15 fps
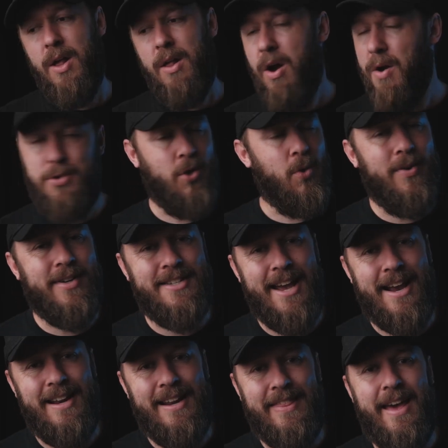I'd do
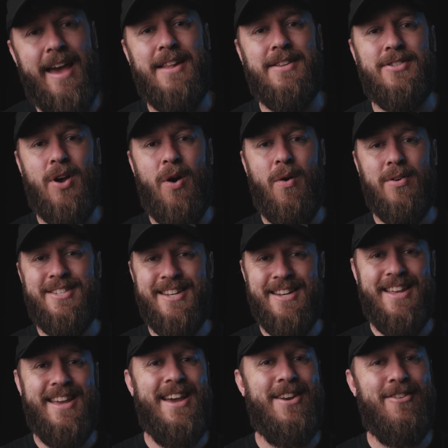exactly that. So I'd
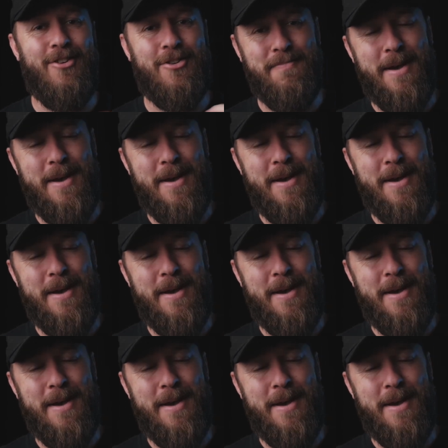sit here and I'd